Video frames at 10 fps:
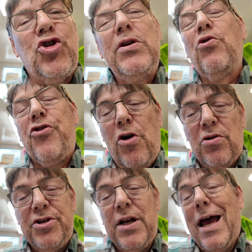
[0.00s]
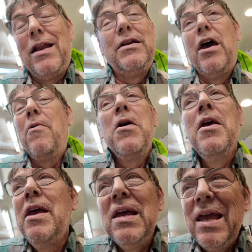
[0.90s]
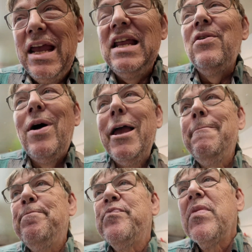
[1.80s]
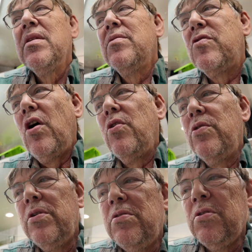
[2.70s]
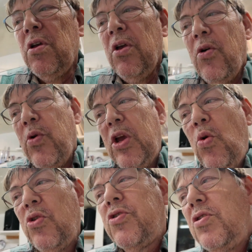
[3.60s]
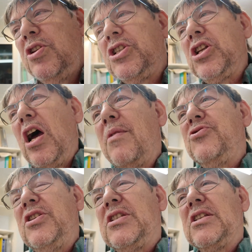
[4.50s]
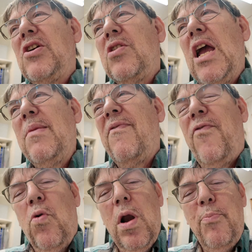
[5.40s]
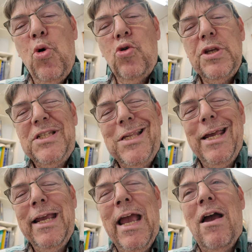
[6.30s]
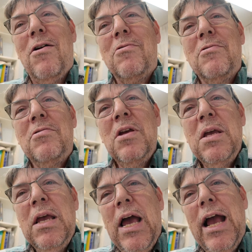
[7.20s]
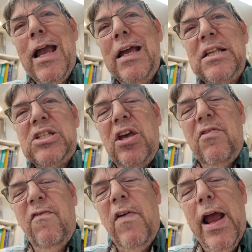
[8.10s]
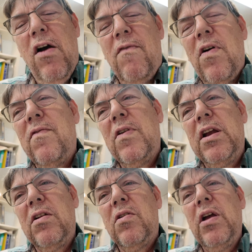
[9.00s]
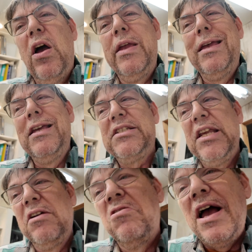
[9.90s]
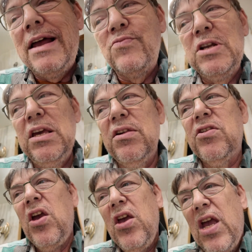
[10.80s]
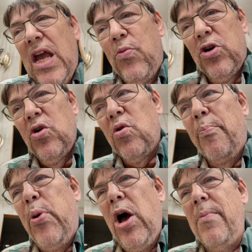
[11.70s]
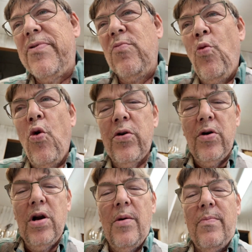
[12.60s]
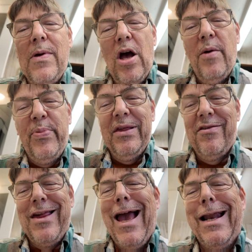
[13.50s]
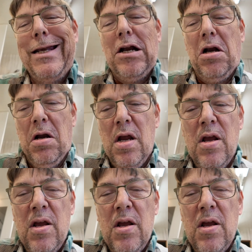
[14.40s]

drill sergeant. I don't know. Anyway, so we're going through the stuff. She says, okay, before I pull this thing out, I got this other valve over here that's in line with this, and we're going to pump some water up inside there,